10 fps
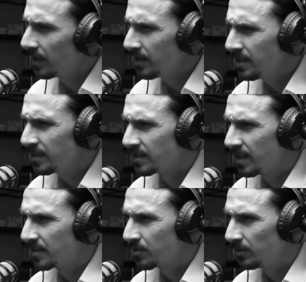I think
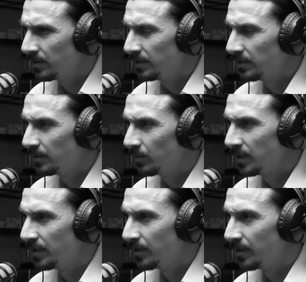it's natural
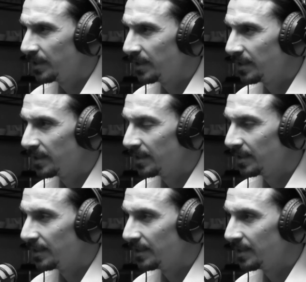when you're in
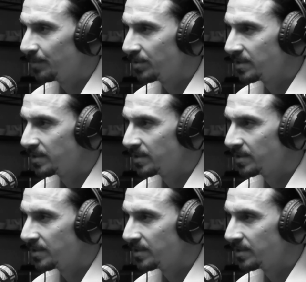the